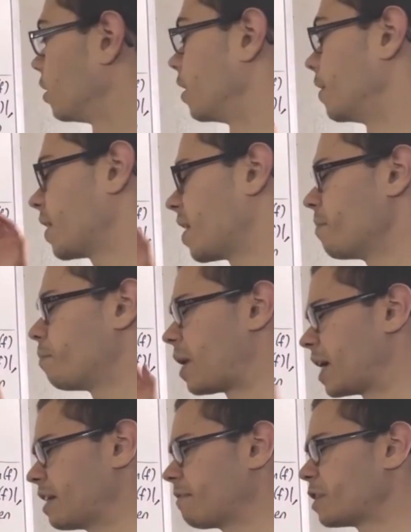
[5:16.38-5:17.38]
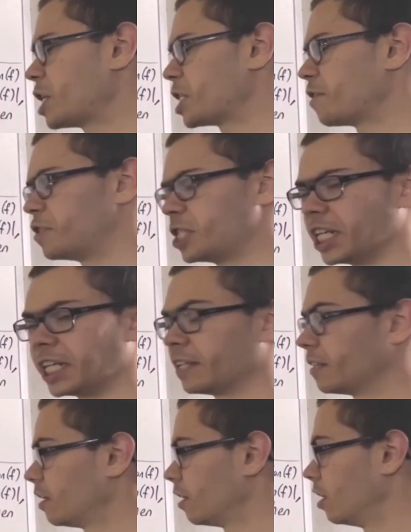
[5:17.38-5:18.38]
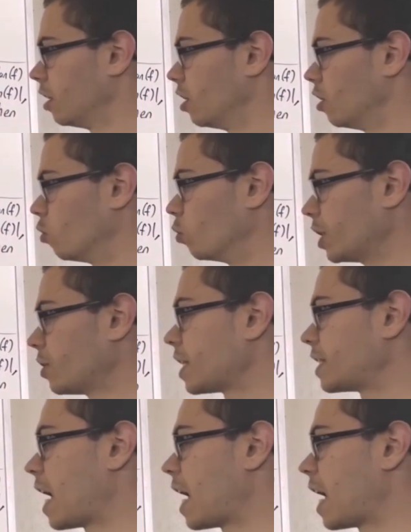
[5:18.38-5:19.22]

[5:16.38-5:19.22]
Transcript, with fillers: and then by definition of G, we know that